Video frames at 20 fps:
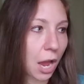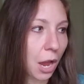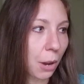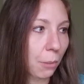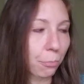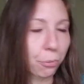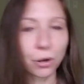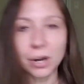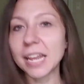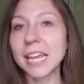
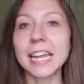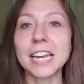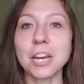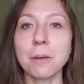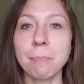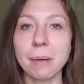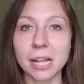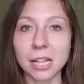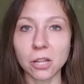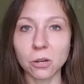put it in your
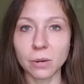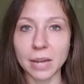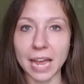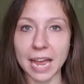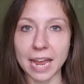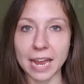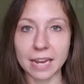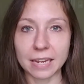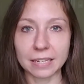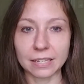
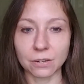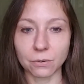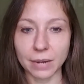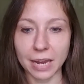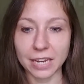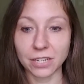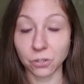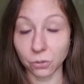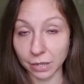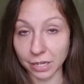pillowcase,
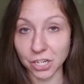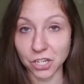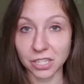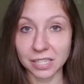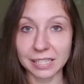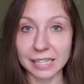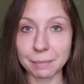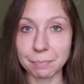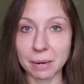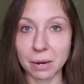okay, so that you're
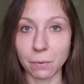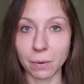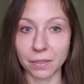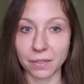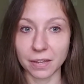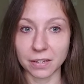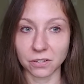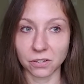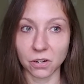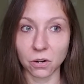sleeping with
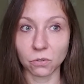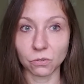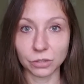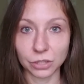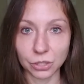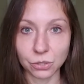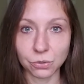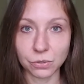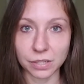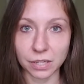it so you don't
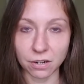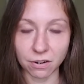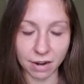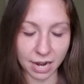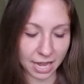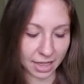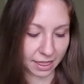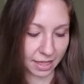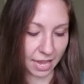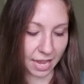lose it or
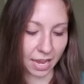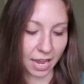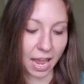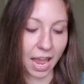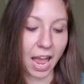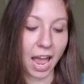anything.